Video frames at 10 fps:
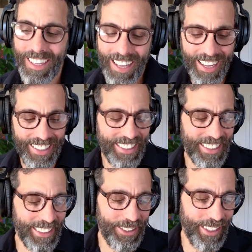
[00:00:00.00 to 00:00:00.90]
it's
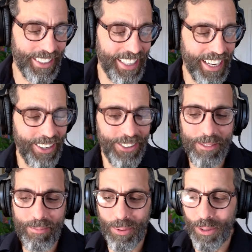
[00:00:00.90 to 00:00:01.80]
crazy how
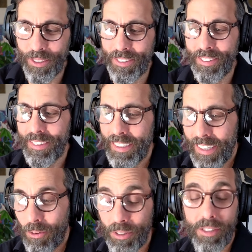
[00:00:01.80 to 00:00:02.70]
important
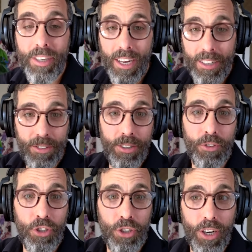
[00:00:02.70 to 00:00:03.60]
testosterone,
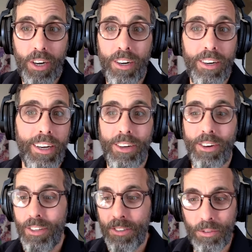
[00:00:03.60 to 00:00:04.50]
for sure, and
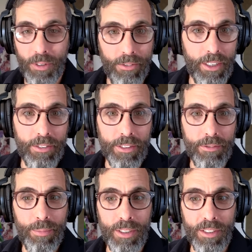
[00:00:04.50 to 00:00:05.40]
all the derivatives
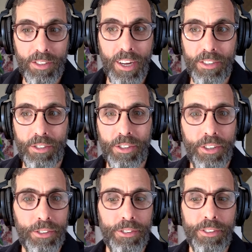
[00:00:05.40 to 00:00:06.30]
of
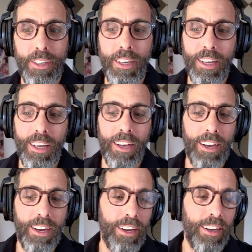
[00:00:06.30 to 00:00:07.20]
testosterone
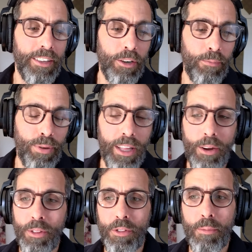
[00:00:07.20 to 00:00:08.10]
play within
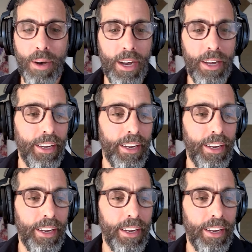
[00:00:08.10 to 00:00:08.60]
the body.